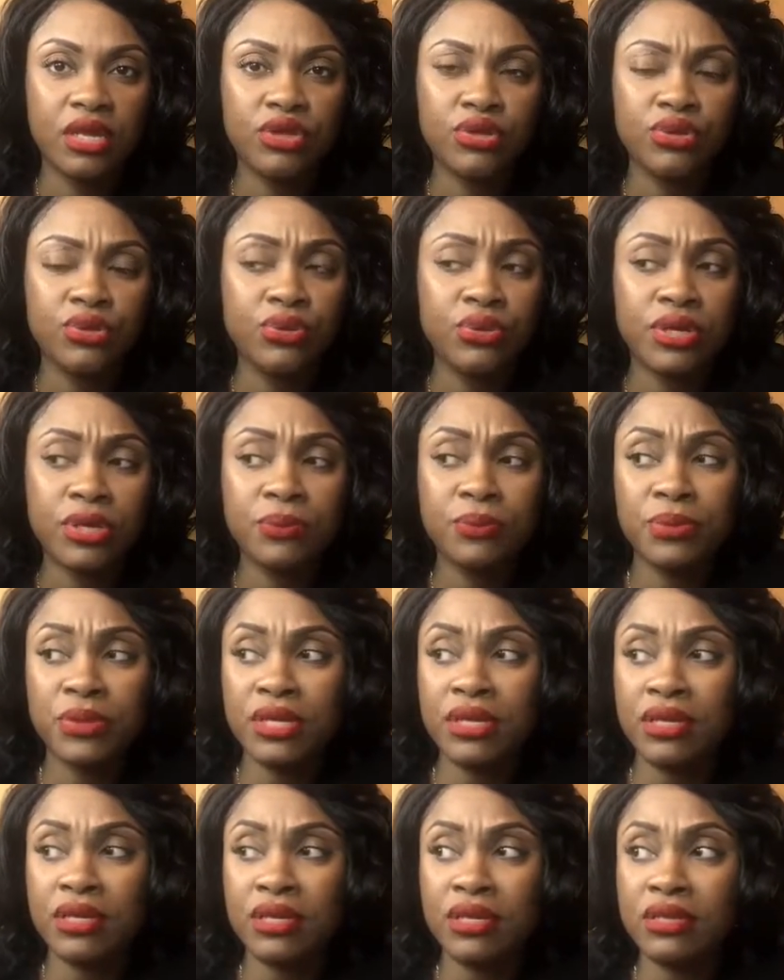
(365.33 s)
you could
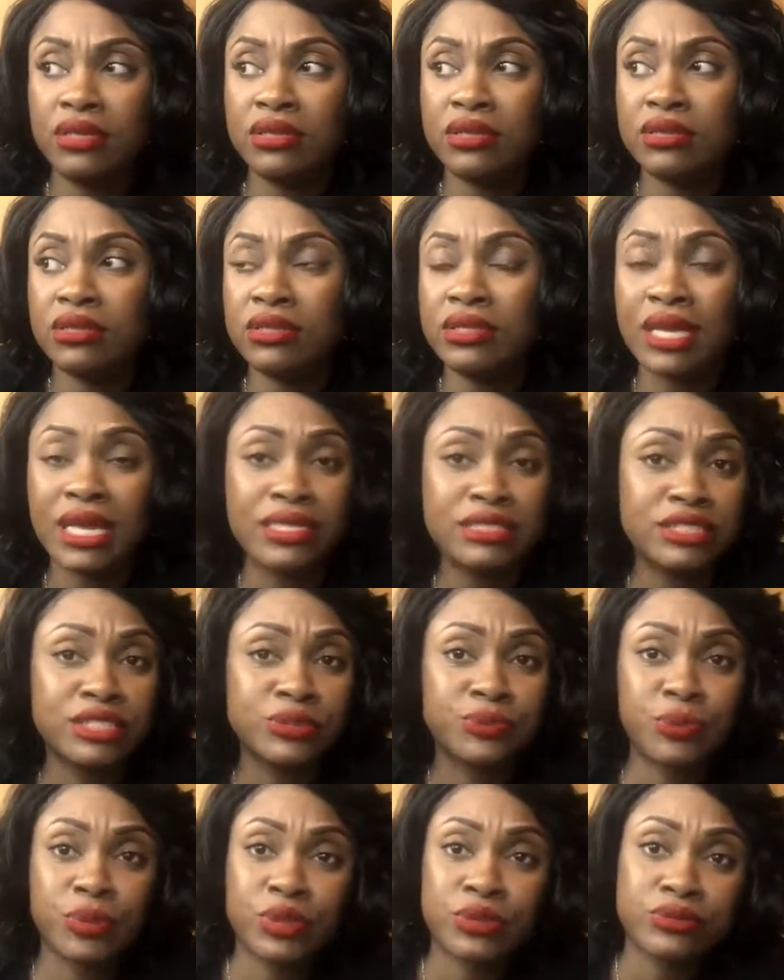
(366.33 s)
be the
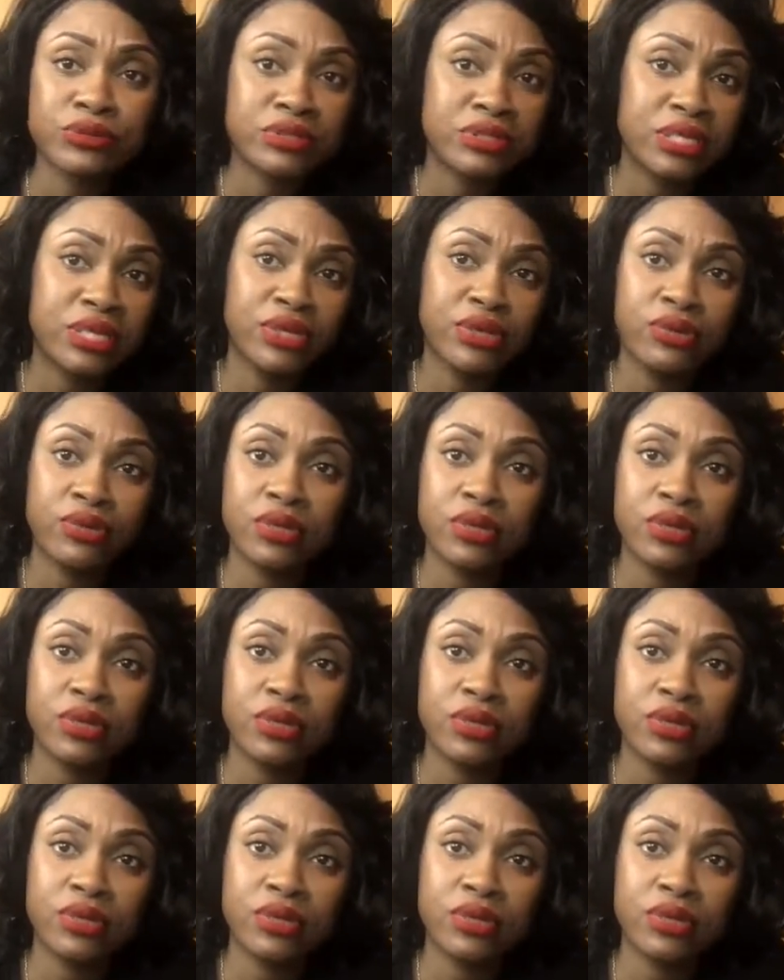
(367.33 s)
nicest person,